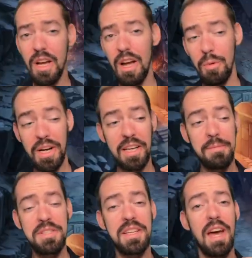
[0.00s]
When it
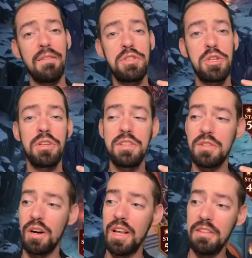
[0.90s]
comes to the Caverns, you're going to
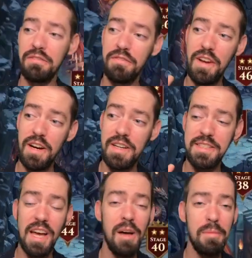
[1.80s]
start at the very
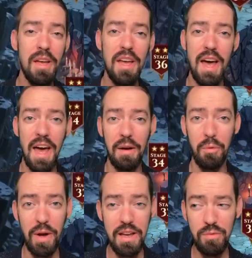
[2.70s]
top at
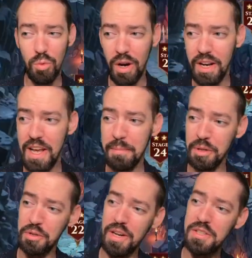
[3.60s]
wave 1 and
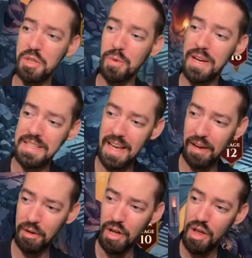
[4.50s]
progress your way
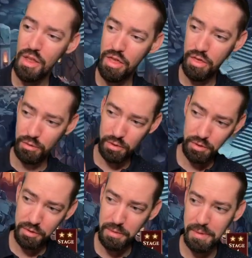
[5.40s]
down
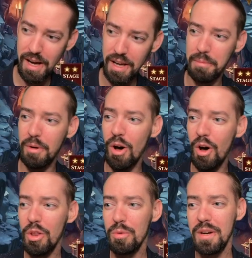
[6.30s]
through the bottom
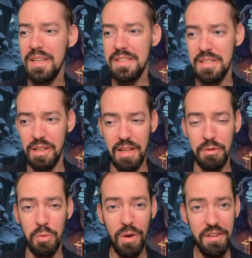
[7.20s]
all the way to
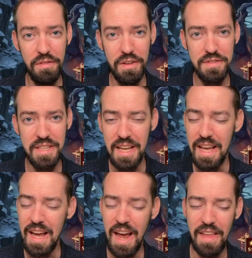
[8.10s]
level 150
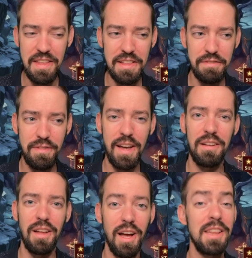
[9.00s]
and then the
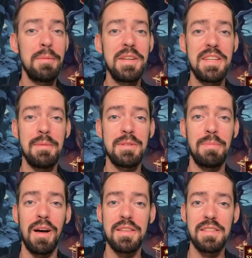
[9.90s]
final unlimited damage
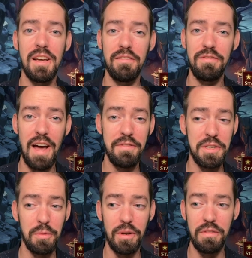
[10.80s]
boss of
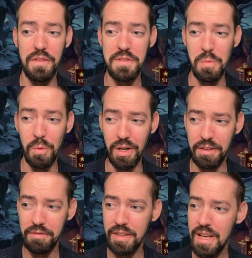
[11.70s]
Fafnir
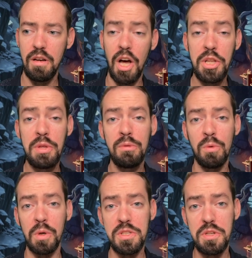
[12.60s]
151. Under the
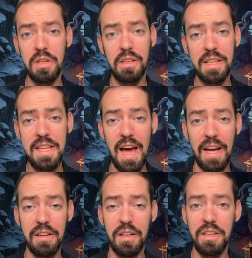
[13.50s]
rewards, you can click the
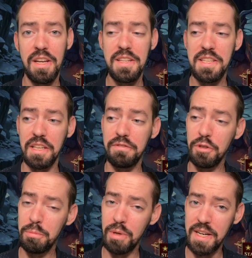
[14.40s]
icon to get a
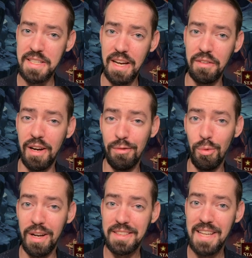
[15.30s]
full breakdown of
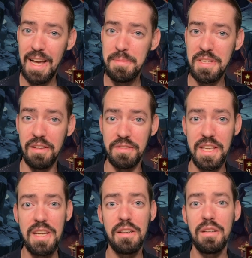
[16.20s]
what types of
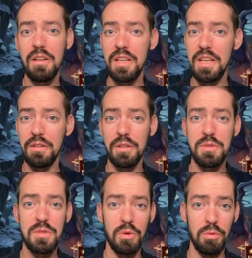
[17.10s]
gear,
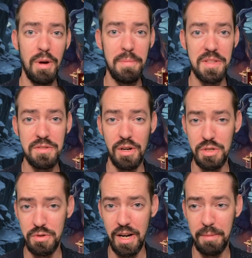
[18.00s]
heroes, or weapons are
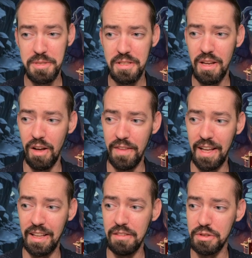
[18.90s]
dropped on
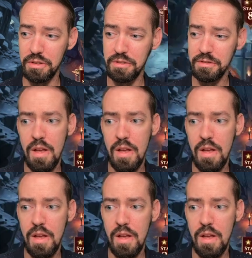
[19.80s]
that level.